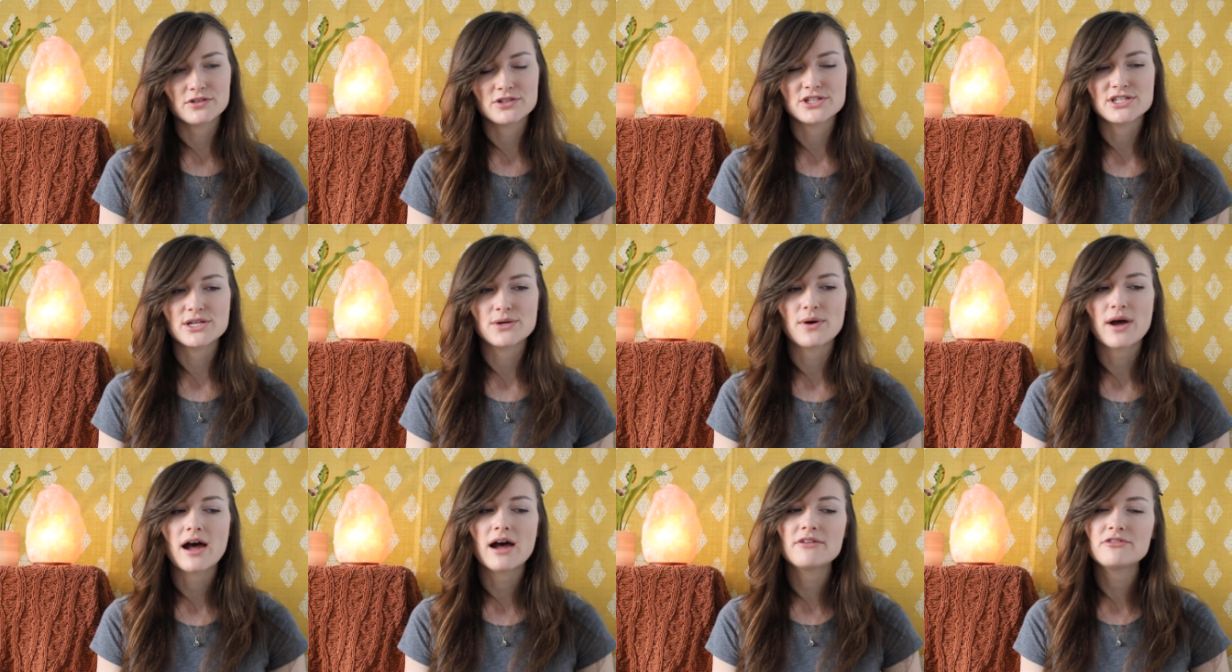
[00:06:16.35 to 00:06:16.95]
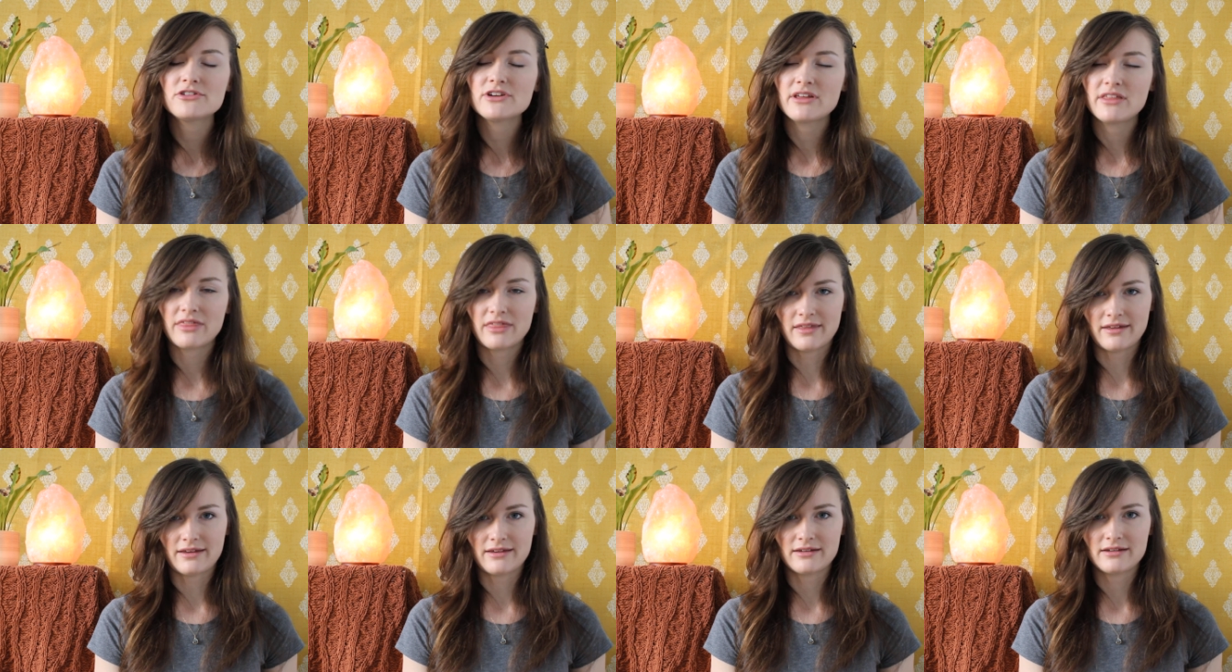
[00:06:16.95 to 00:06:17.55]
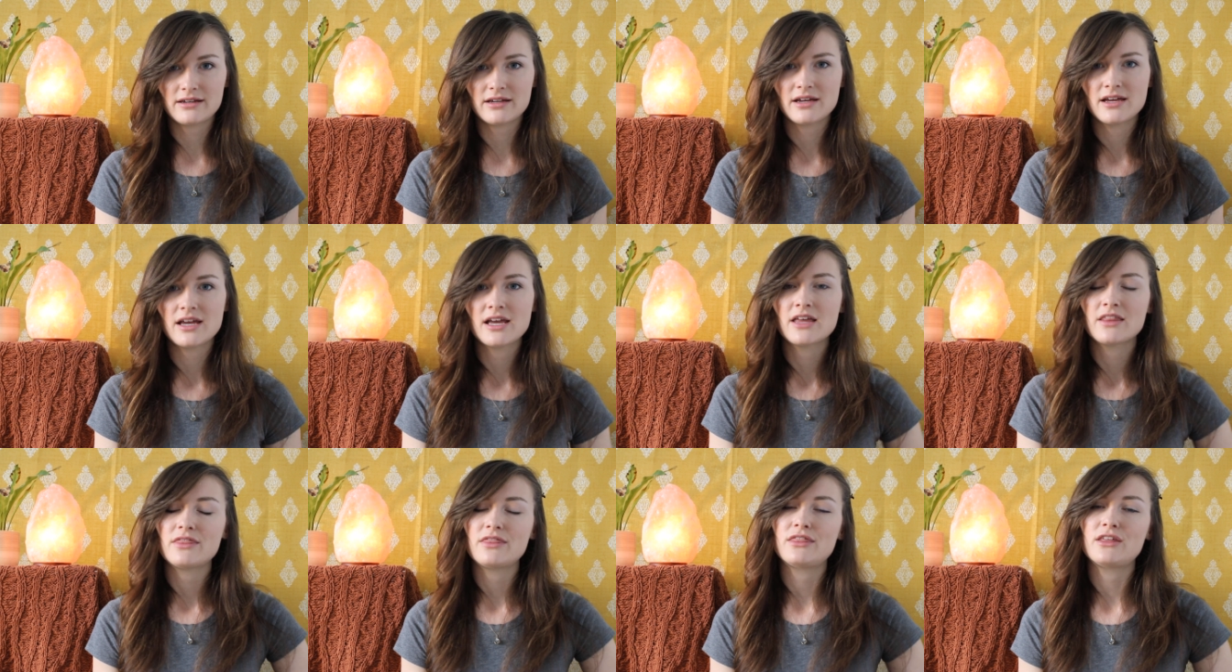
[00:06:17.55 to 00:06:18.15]
And so everything
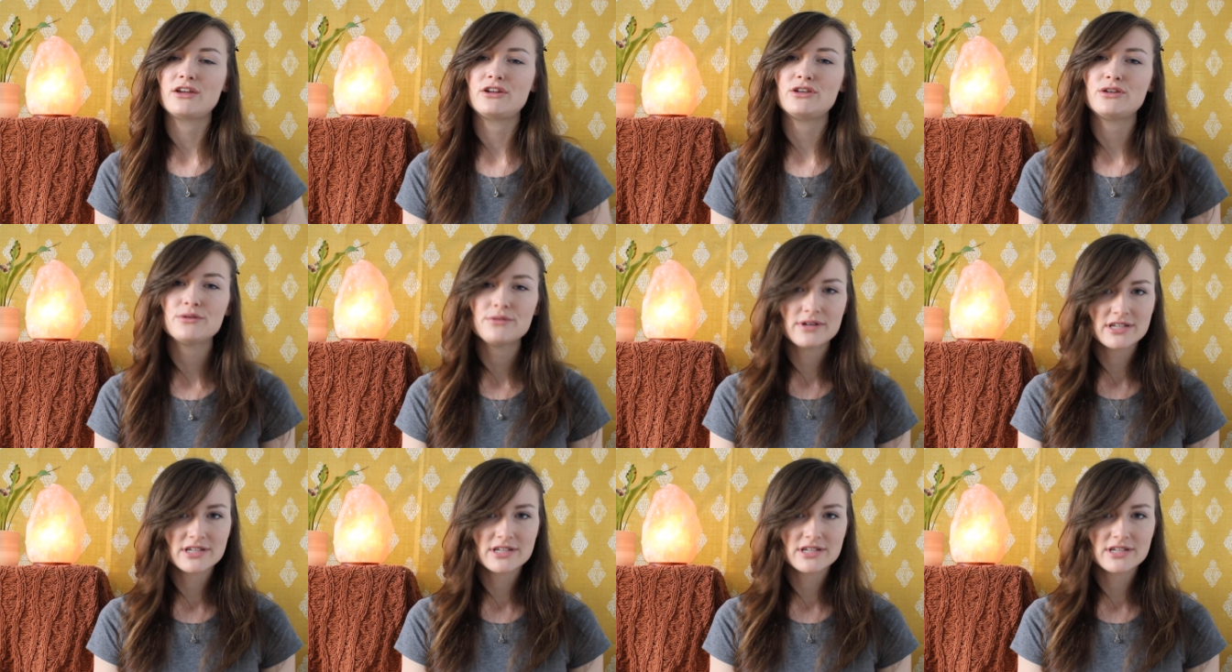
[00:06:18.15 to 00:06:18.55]
that you